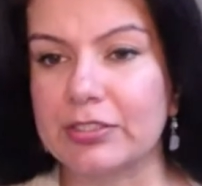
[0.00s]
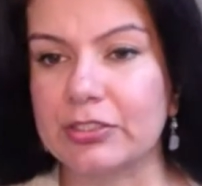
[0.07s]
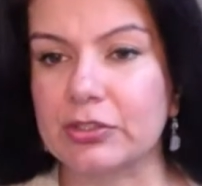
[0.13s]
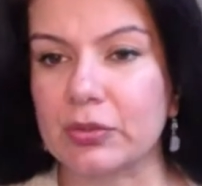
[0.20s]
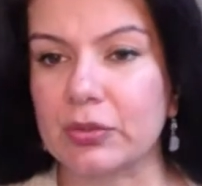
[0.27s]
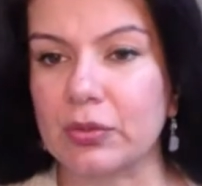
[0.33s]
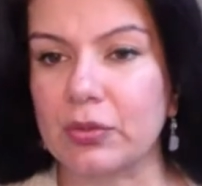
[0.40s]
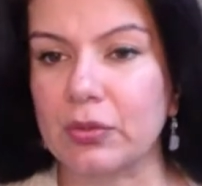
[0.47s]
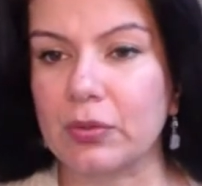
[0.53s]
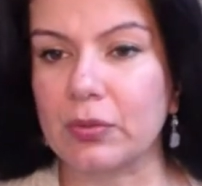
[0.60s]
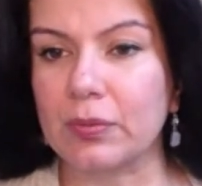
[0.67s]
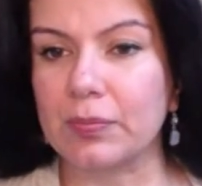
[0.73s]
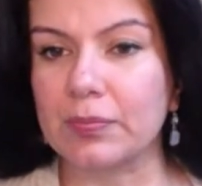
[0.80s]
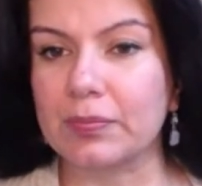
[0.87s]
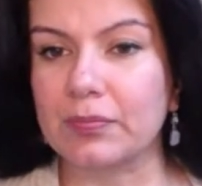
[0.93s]

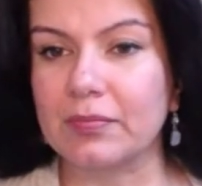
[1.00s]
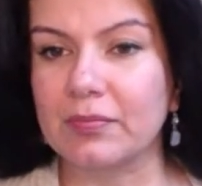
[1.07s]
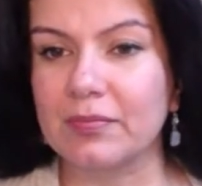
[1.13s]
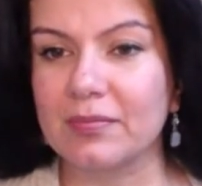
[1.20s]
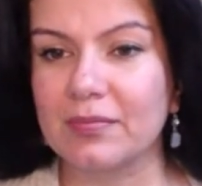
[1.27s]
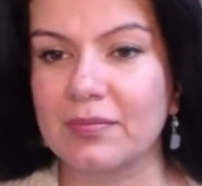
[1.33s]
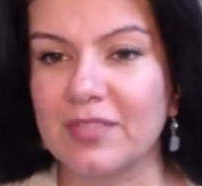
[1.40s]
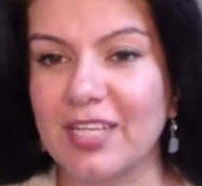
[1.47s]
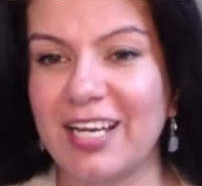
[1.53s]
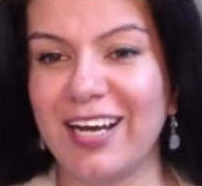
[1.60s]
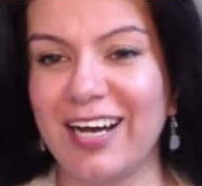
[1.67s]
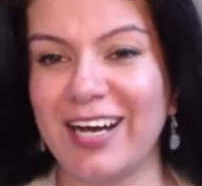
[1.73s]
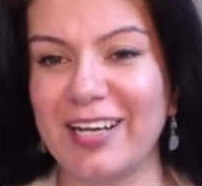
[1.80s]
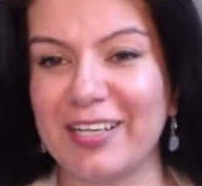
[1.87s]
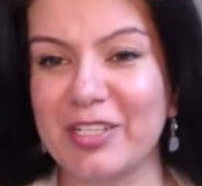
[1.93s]
So
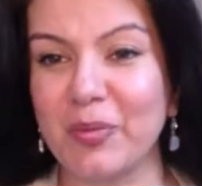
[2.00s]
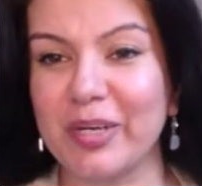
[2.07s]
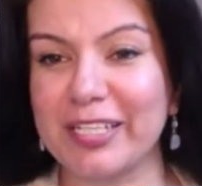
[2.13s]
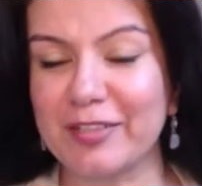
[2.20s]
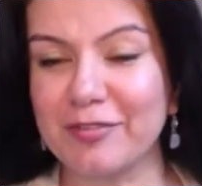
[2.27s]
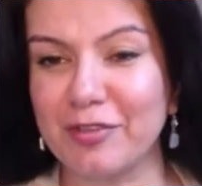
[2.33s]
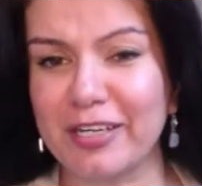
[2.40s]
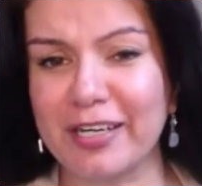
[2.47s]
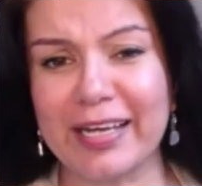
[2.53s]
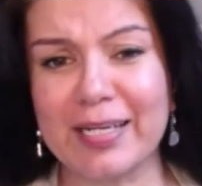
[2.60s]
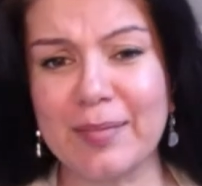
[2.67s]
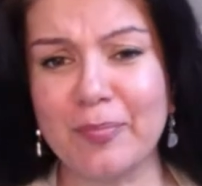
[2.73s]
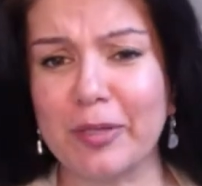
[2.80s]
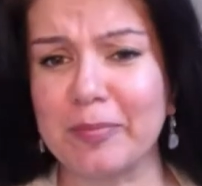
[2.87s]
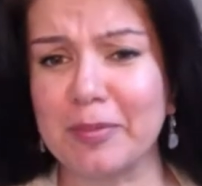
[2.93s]
are you waiting for an
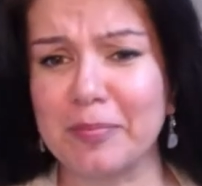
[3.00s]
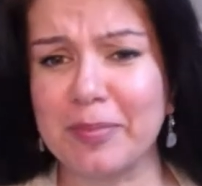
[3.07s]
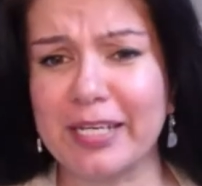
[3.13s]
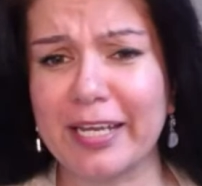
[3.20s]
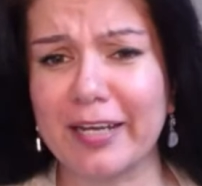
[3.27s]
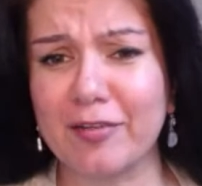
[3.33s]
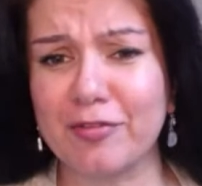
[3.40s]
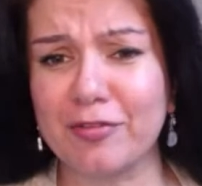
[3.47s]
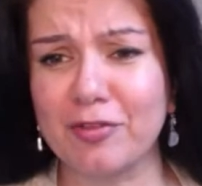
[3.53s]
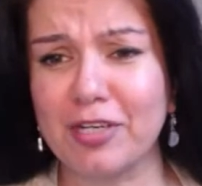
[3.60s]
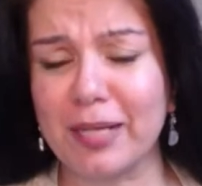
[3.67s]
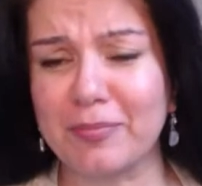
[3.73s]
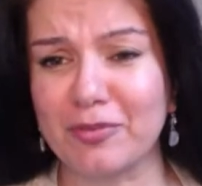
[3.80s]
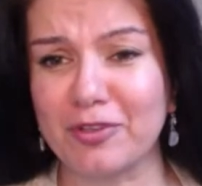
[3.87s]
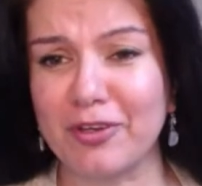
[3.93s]
eye appointment? Be
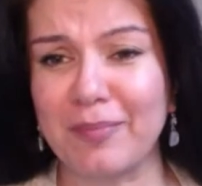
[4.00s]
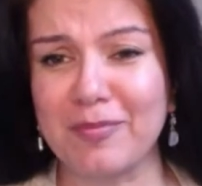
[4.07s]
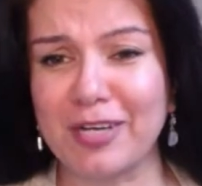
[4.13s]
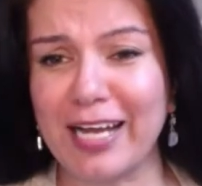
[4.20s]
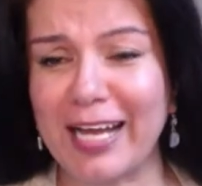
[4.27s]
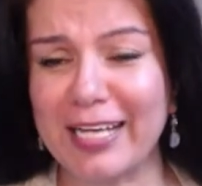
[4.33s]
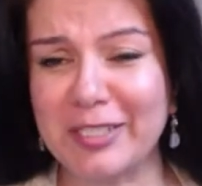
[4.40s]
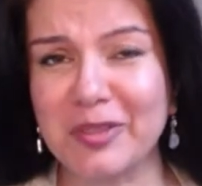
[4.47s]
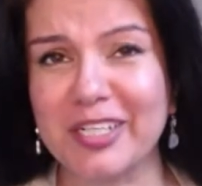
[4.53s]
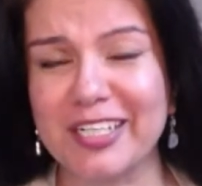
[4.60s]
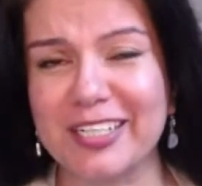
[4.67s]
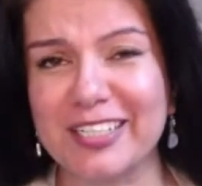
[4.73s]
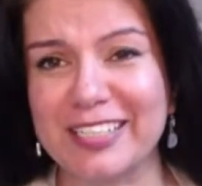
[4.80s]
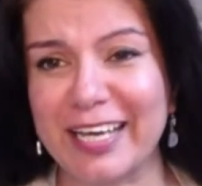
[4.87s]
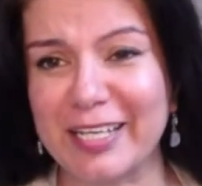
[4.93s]
careful. I'm glad you're
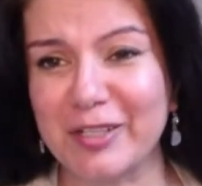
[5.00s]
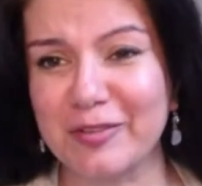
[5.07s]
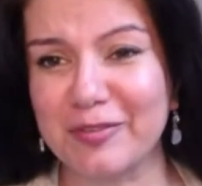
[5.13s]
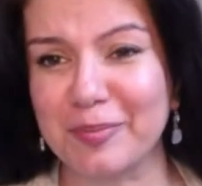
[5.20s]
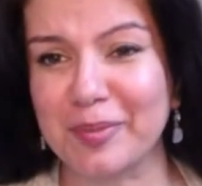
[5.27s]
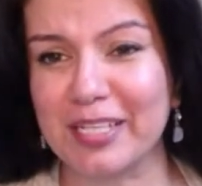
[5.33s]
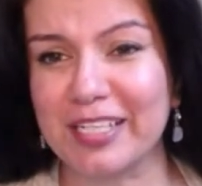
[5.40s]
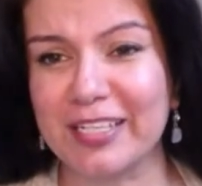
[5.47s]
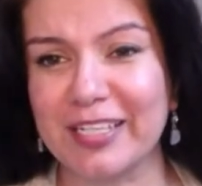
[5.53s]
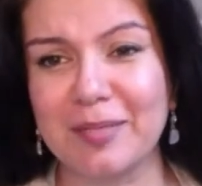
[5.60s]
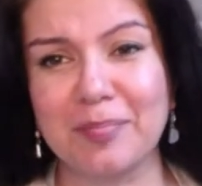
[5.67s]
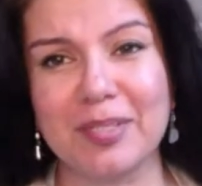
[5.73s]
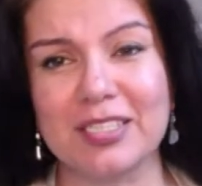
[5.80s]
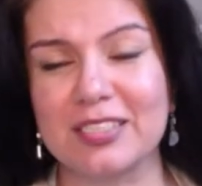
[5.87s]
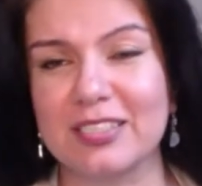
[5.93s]
here. Thank you for being
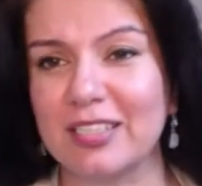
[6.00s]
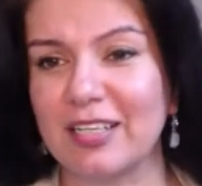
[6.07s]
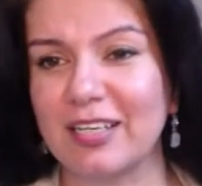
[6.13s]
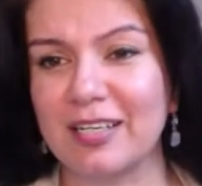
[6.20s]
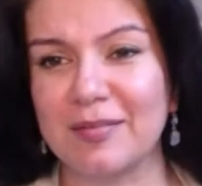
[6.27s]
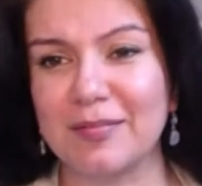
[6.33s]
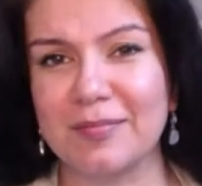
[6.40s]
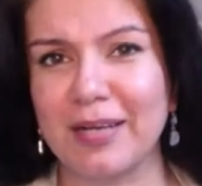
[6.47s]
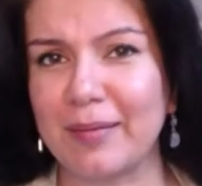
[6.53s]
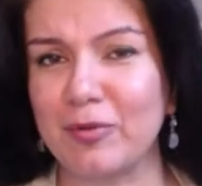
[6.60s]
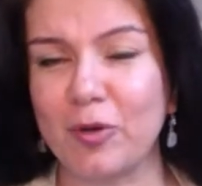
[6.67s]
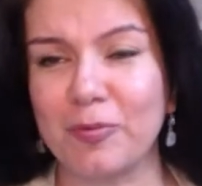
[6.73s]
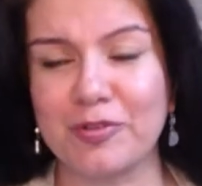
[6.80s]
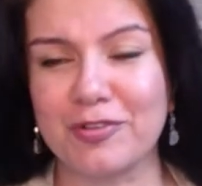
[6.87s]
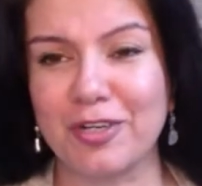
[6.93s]
here. But
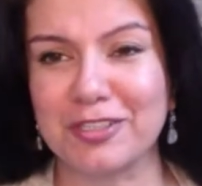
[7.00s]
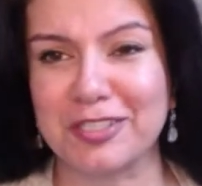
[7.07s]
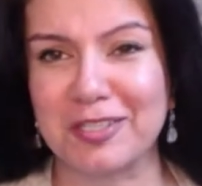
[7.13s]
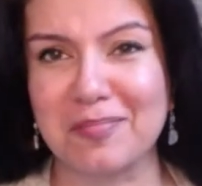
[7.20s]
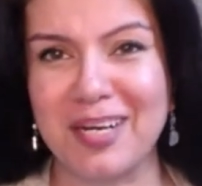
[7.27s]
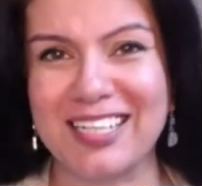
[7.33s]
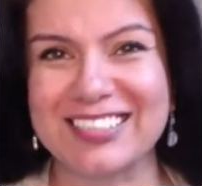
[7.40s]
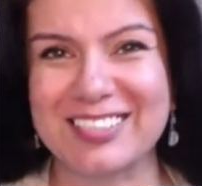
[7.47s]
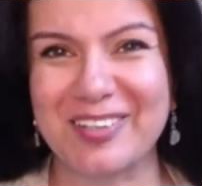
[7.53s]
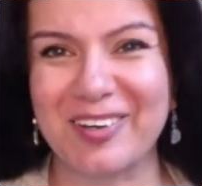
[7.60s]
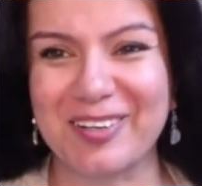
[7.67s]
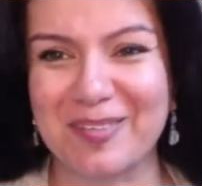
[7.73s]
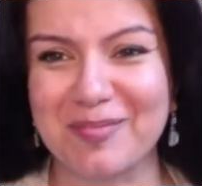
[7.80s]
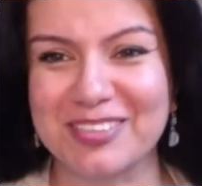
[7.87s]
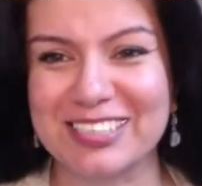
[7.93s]
I hope you got your mask
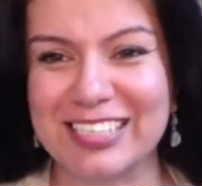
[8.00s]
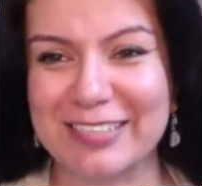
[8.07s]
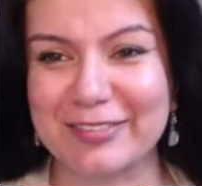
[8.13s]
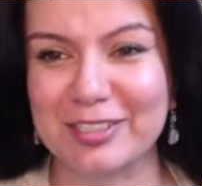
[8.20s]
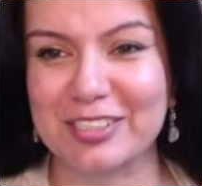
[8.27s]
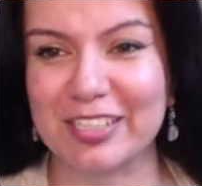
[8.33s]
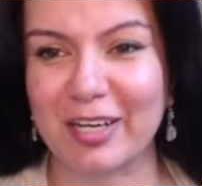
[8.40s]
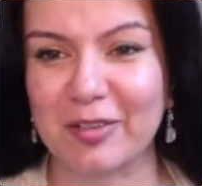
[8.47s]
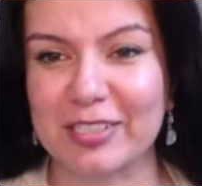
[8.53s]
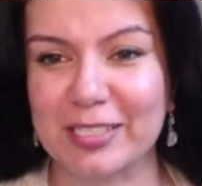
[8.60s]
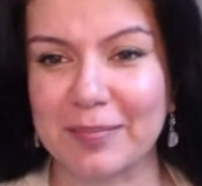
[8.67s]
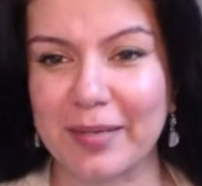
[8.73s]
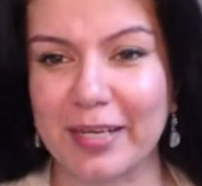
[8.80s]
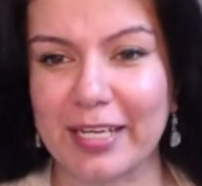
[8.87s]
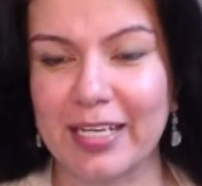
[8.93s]
on, obviously, if you're
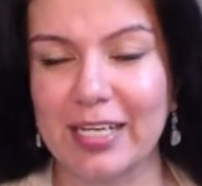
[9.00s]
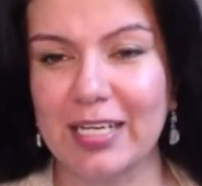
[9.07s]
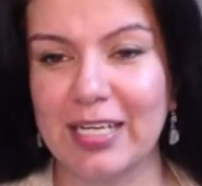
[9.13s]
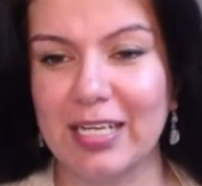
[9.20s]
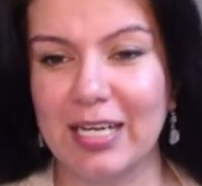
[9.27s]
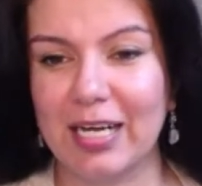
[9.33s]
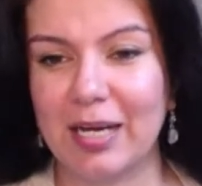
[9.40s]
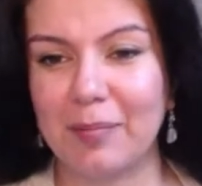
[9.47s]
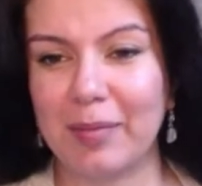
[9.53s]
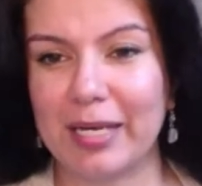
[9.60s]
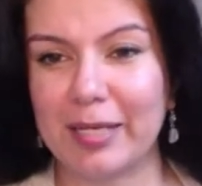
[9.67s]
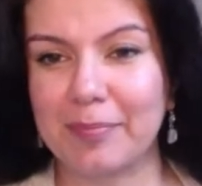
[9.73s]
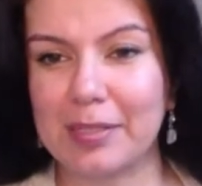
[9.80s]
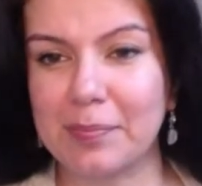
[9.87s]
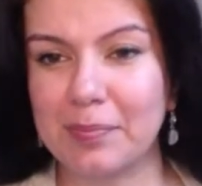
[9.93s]
surrounded by
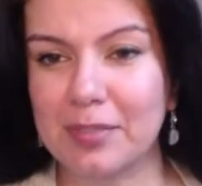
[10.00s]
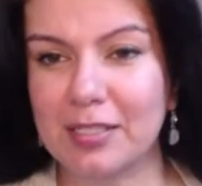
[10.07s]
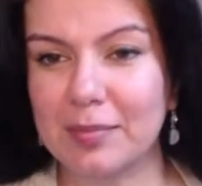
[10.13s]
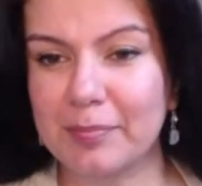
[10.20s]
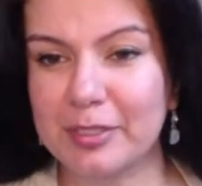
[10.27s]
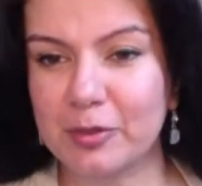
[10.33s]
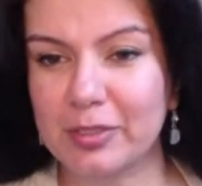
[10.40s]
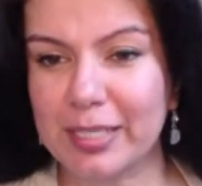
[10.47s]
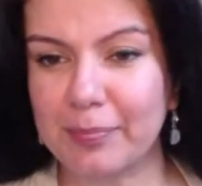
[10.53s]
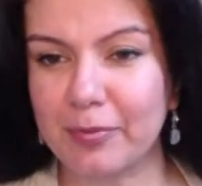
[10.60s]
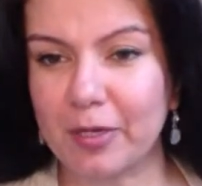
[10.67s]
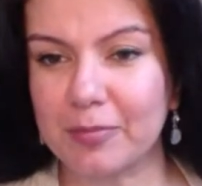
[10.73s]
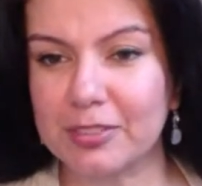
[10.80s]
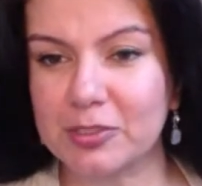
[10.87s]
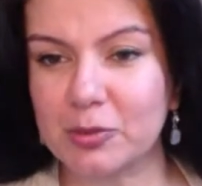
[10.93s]
people. Mithun, I
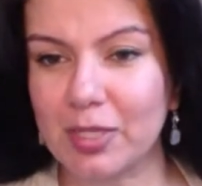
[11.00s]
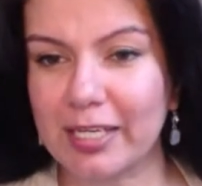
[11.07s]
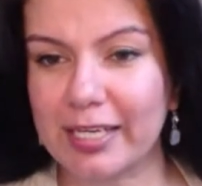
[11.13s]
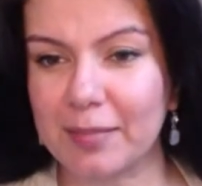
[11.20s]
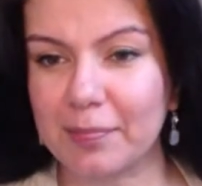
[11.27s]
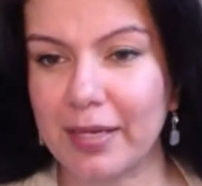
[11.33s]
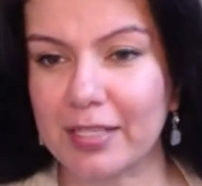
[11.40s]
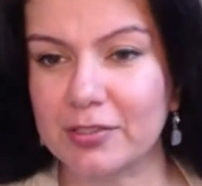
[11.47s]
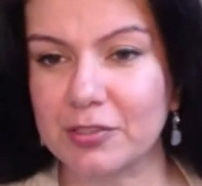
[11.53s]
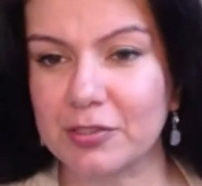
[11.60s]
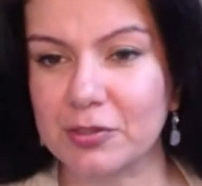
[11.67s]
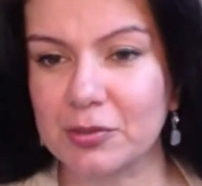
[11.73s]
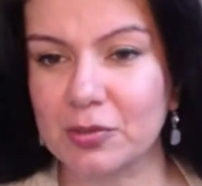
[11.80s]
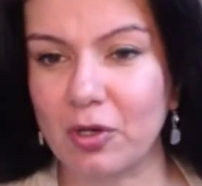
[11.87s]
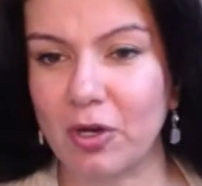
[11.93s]
promise you I'll get back
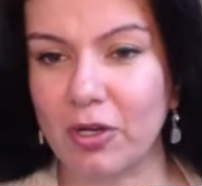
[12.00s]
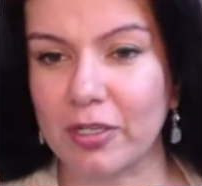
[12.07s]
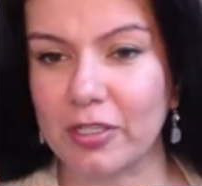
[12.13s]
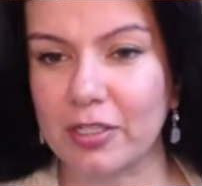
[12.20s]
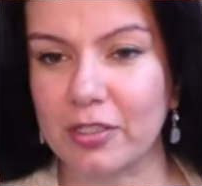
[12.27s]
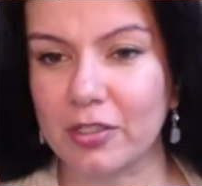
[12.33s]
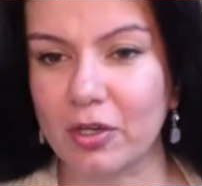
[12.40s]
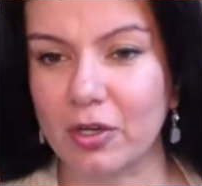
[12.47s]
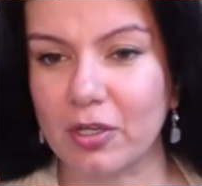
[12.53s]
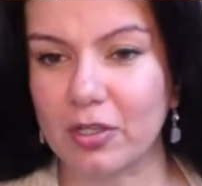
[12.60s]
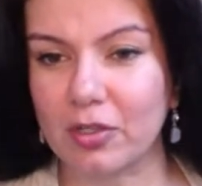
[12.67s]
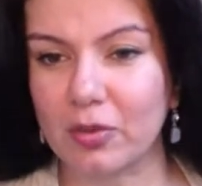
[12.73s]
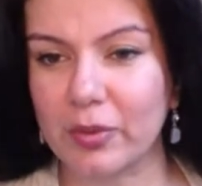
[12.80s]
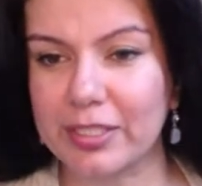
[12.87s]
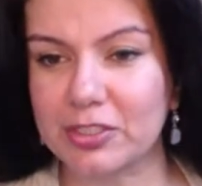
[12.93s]
to you on
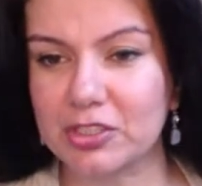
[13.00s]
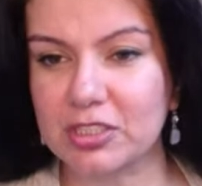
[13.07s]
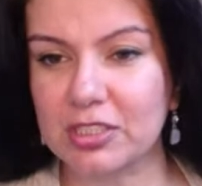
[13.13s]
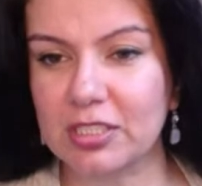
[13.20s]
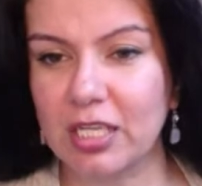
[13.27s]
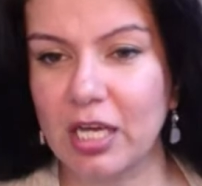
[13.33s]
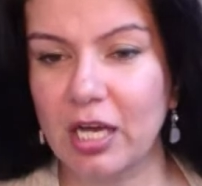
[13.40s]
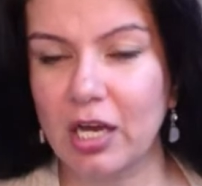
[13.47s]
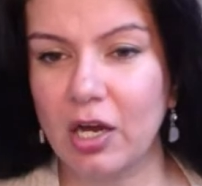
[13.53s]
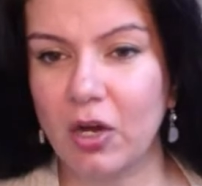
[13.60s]
your question.